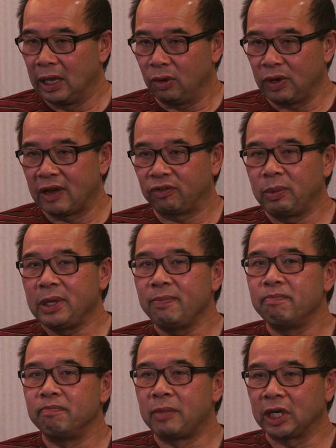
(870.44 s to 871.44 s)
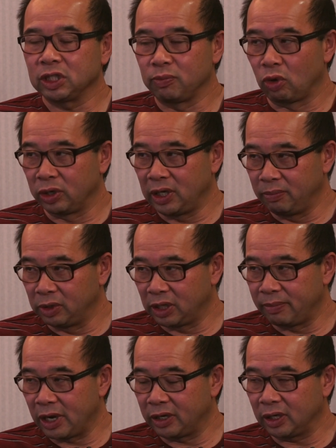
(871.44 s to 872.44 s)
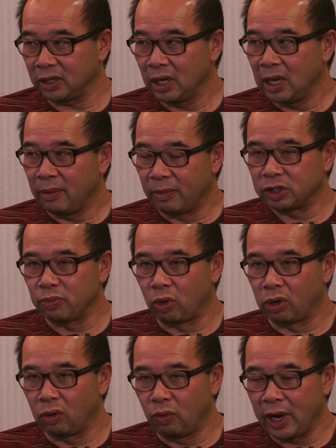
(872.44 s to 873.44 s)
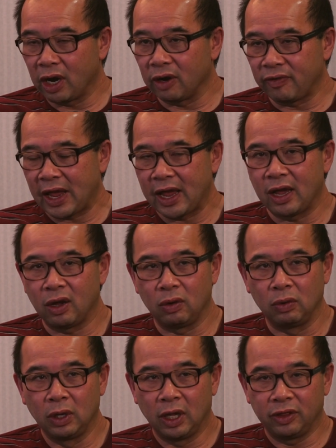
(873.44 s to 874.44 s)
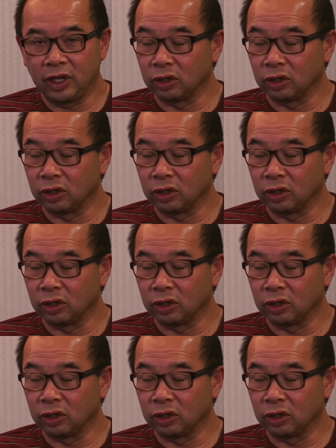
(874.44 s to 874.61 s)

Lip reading: We have to be much more nimble about it, much more aware of how the